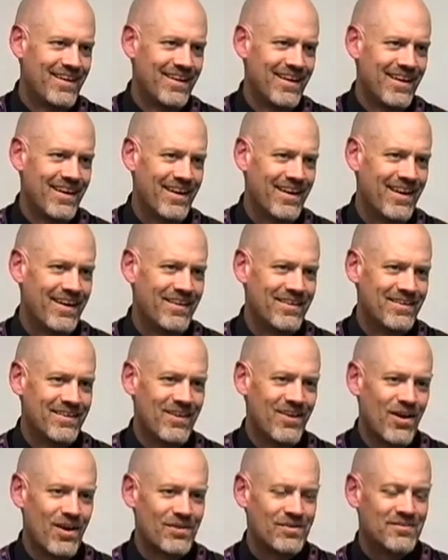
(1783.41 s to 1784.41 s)
Uh,
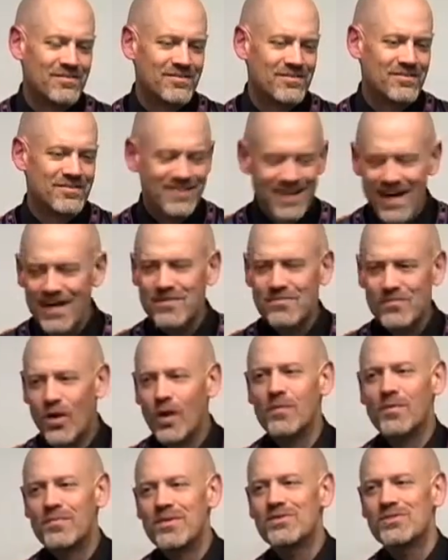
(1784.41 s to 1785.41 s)
there are dead
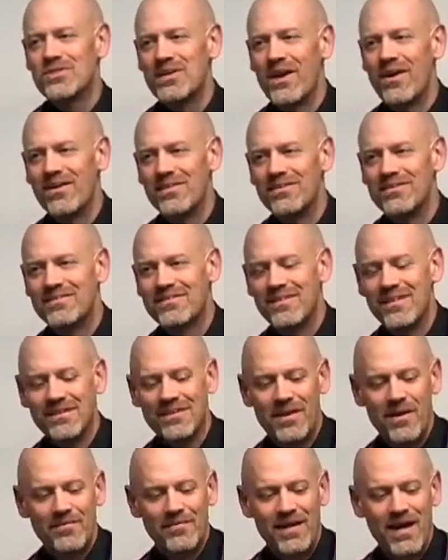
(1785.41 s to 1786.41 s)
Mormon missionaries
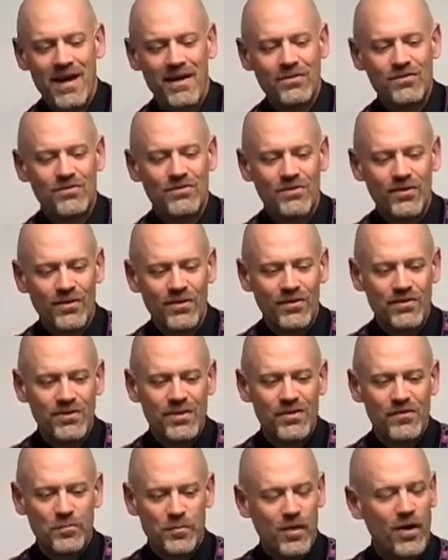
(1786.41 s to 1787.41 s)
that come down to
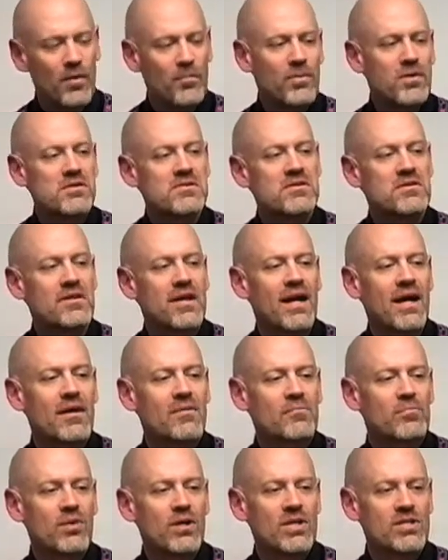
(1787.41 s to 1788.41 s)
the spirit prison
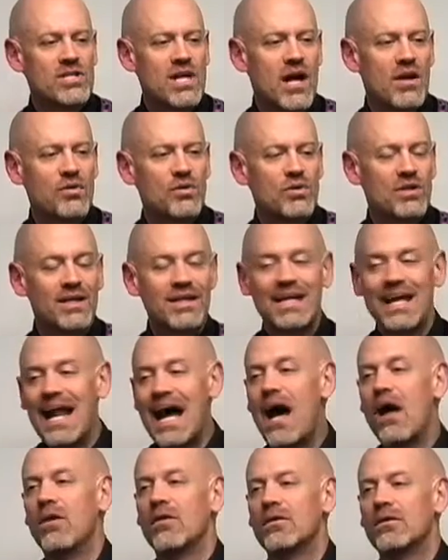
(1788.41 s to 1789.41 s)
and preach how you can get
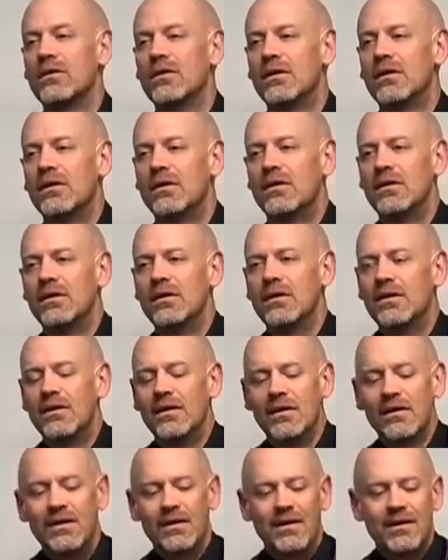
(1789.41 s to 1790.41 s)
out.
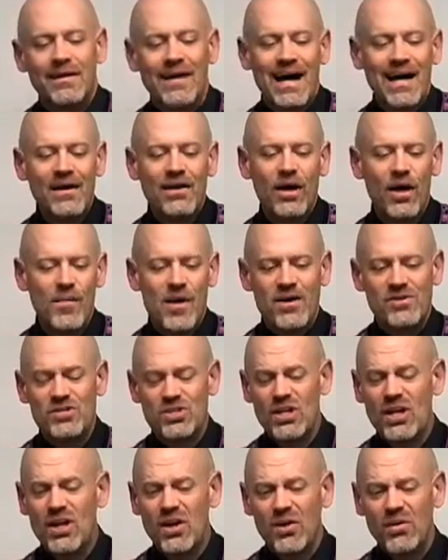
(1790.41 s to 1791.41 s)
Now, I don't know
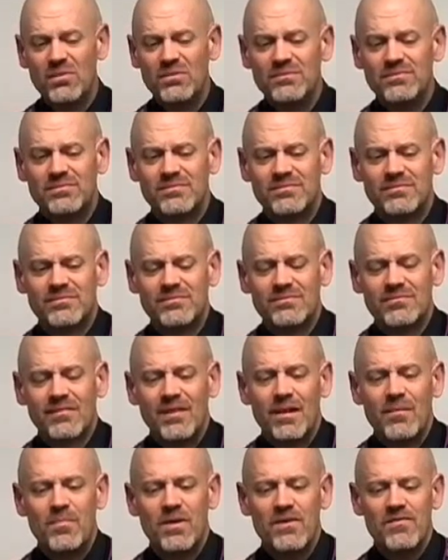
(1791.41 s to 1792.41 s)
about you,
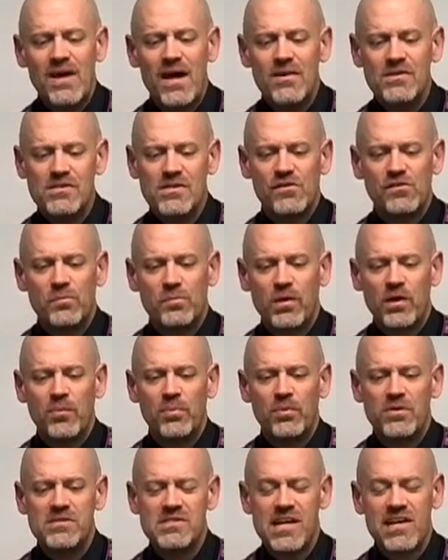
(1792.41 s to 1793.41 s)
but if I was in a
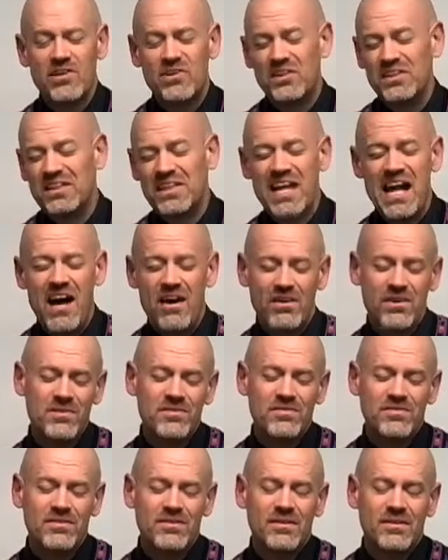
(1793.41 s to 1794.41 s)
spirit prison I couldn't get out
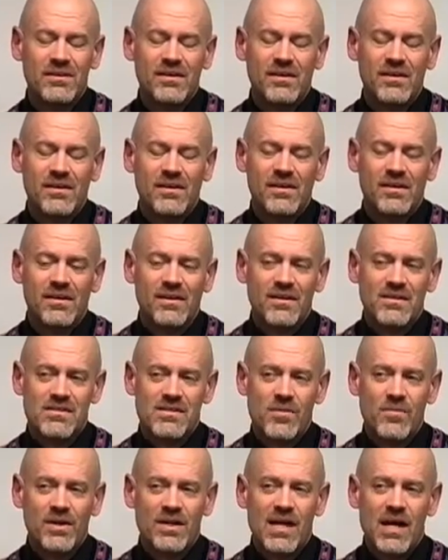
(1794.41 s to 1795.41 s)
of, and
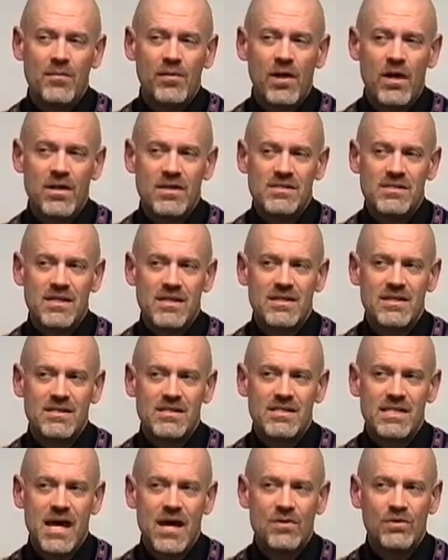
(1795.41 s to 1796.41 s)
someone came along and said,
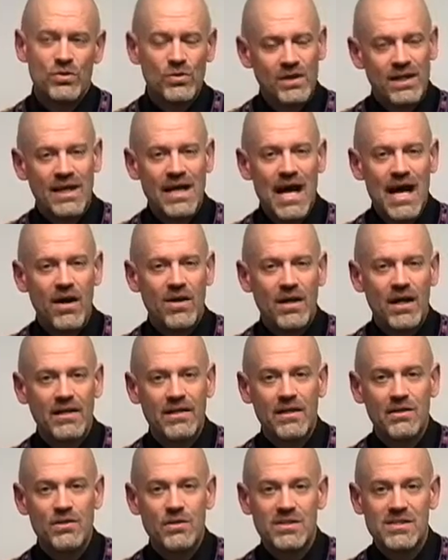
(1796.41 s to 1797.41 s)
This is how you get out,
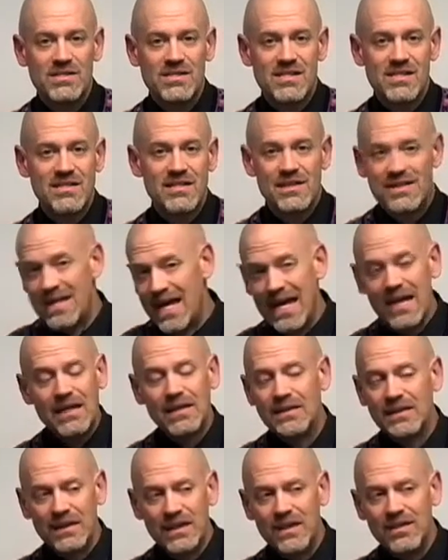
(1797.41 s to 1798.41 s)
and then you can see that they
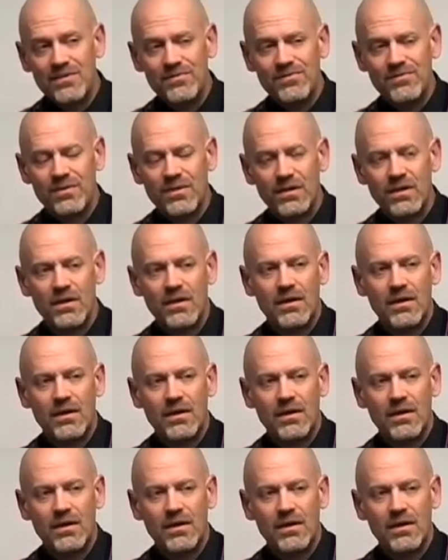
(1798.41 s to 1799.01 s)
can leave,